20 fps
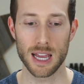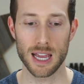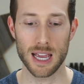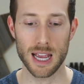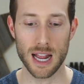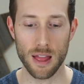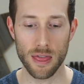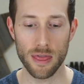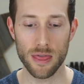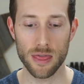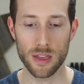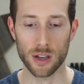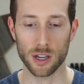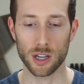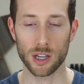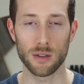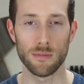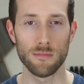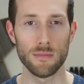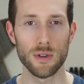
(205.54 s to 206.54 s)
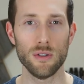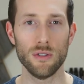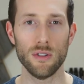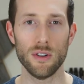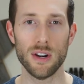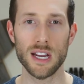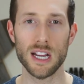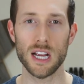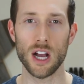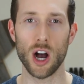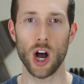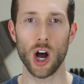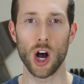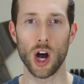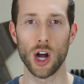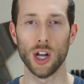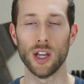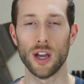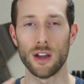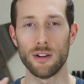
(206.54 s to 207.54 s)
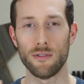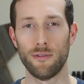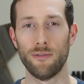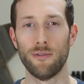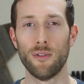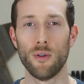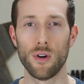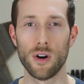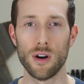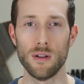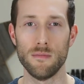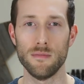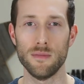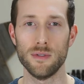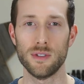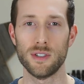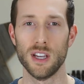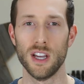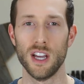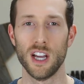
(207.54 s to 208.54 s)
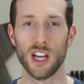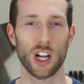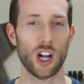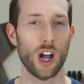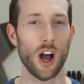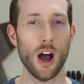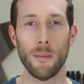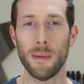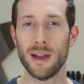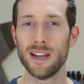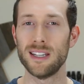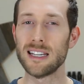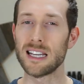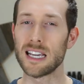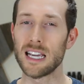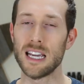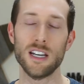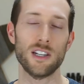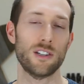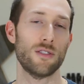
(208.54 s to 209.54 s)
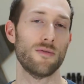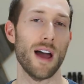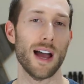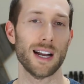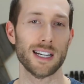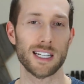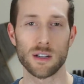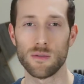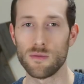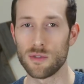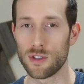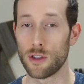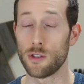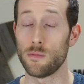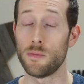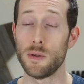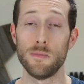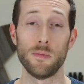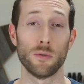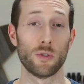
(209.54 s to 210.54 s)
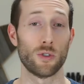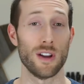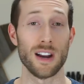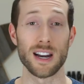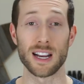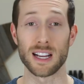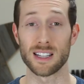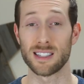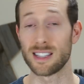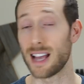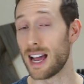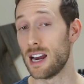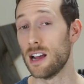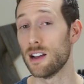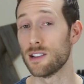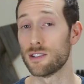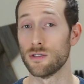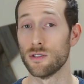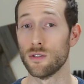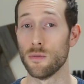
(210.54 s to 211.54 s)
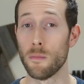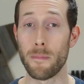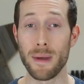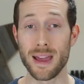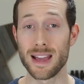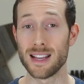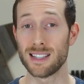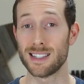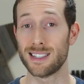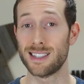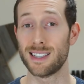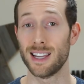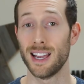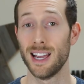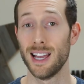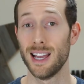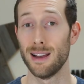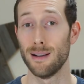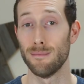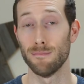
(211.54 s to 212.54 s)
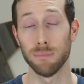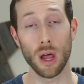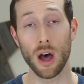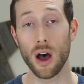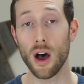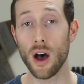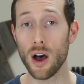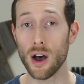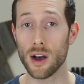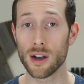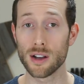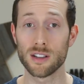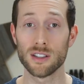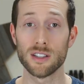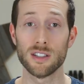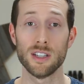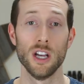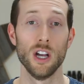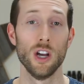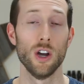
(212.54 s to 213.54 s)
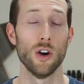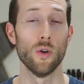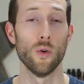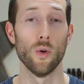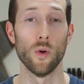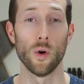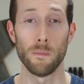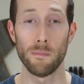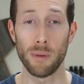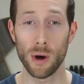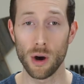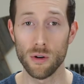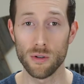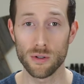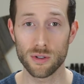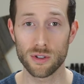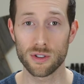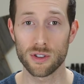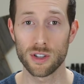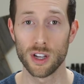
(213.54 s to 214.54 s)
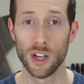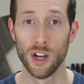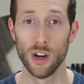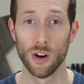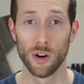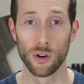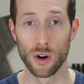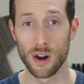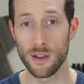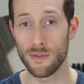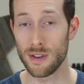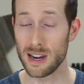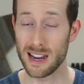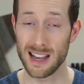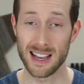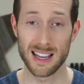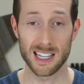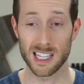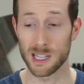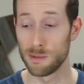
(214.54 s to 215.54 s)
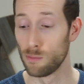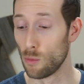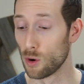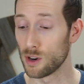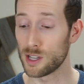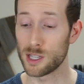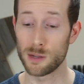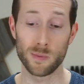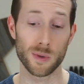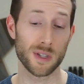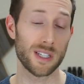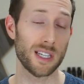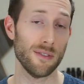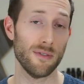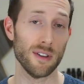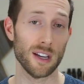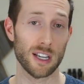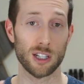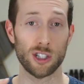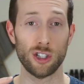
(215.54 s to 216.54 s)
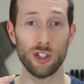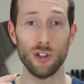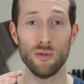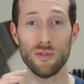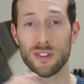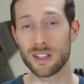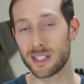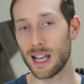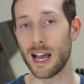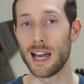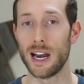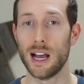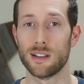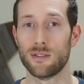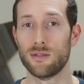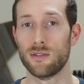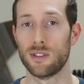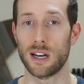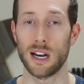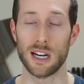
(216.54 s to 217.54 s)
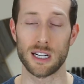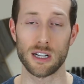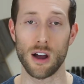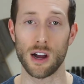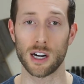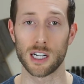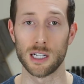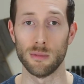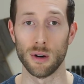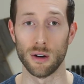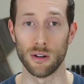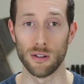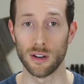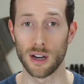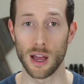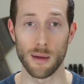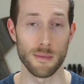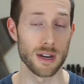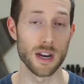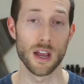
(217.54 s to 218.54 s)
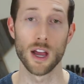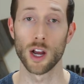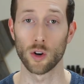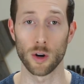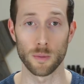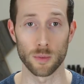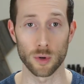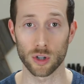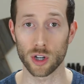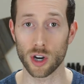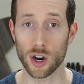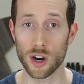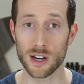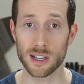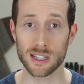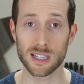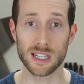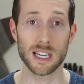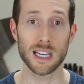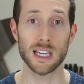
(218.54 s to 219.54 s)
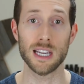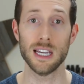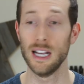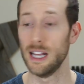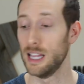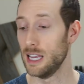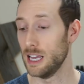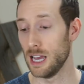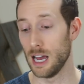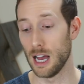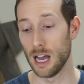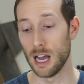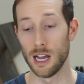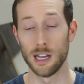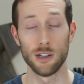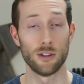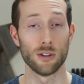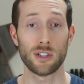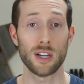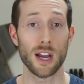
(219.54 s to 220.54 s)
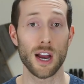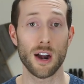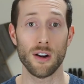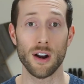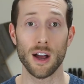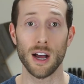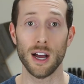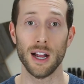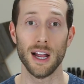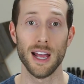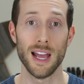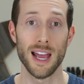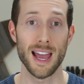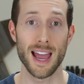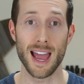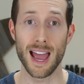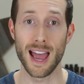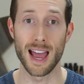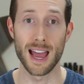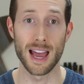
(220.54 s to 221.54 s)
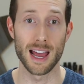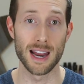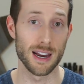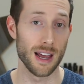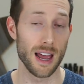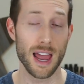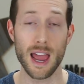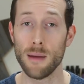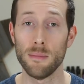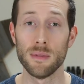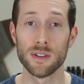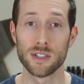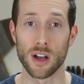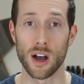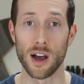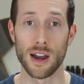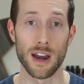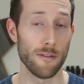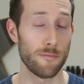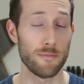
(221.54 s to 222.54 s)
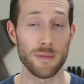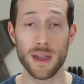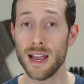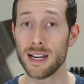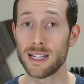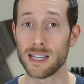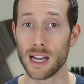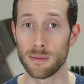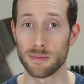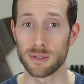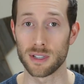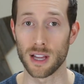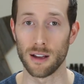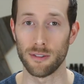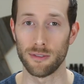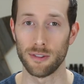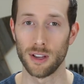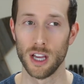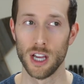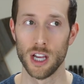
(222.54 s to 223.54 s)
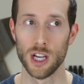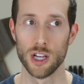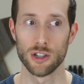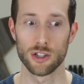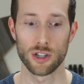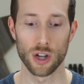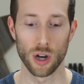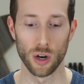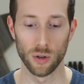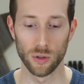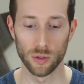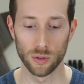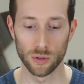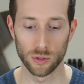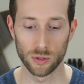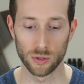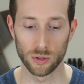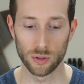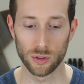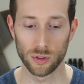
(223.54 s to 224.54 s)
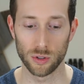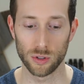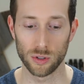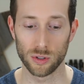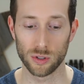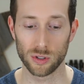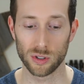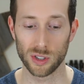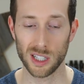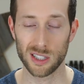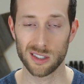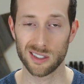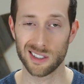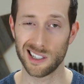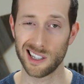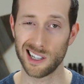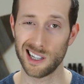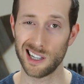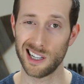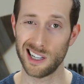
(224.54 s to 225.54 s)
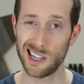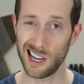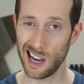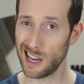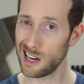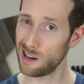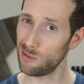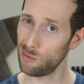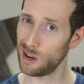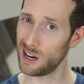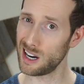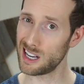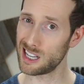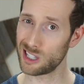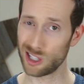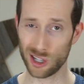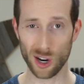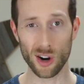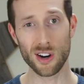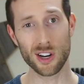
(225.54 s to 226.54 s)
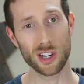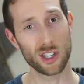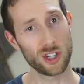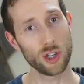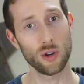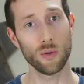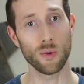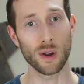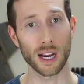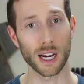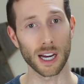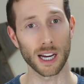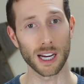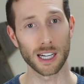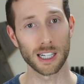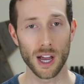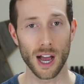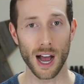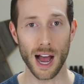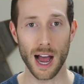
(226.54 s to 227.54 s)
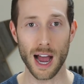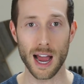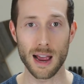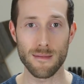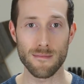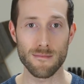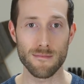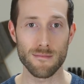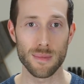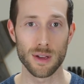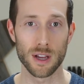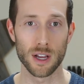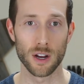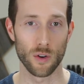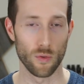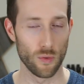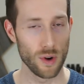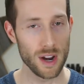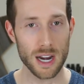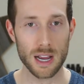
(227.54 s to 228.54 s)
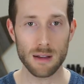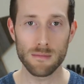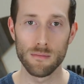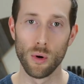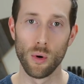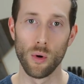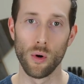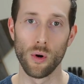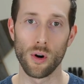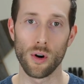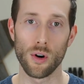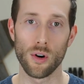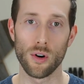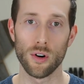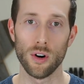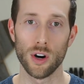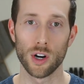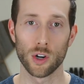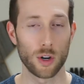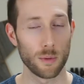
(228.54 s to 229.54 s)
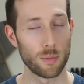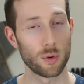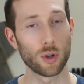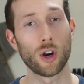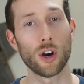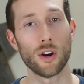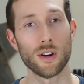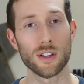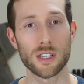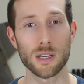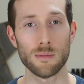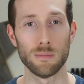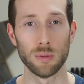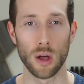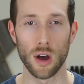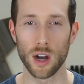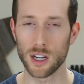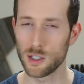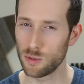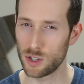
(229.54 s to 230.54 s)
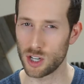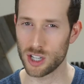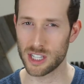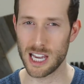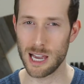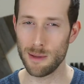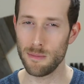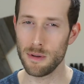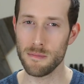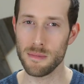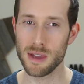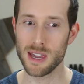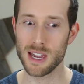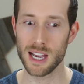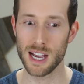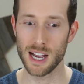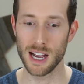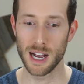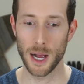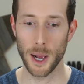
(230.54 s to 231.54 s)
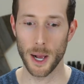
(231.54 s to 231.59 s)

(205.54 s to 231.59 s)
in the community, online forums, commenting, interacting with other people, creating side hustle based blogs or posts, or even more specific to the side hustles that I talked about. I mean, cryptocurrency, doTERRA, and Amazon FBA type stuff. So that's kind of what I started doing. I'm reading more cryptocurrency blogs, which is keeping me